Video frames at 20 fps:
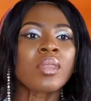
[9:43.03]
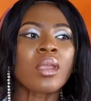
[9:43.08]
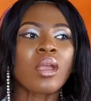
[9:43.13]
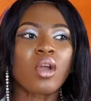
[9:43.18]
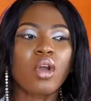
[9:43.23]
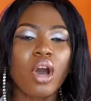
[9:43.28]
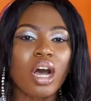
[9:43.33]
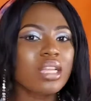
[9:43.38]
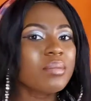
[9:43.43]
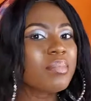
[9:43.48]

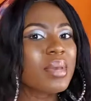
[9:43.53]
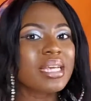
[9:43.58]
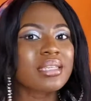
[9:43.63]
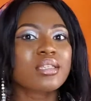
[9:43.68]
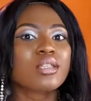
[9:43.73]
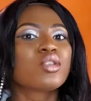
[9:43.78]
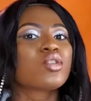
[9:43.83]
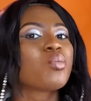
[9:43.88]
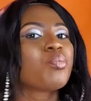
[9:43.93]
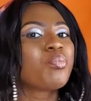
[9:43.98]
God makes
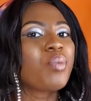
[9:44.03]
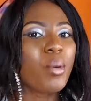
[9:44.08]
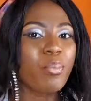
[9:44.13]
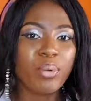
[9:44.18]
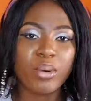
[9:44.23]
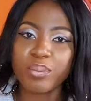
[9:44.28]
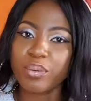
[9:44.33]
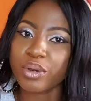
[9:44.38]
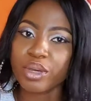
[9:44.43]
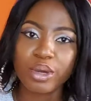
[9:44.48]
it to pop
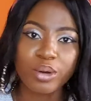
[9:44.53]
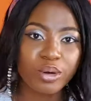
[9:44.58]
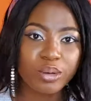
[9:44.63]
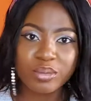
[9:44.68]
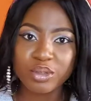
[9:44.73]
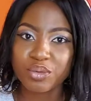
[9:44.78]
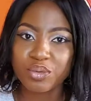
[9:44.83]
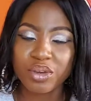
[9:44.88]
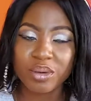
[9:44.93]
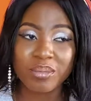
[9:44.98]
up on your home
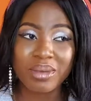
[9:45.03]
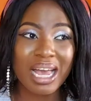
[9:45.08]
screen.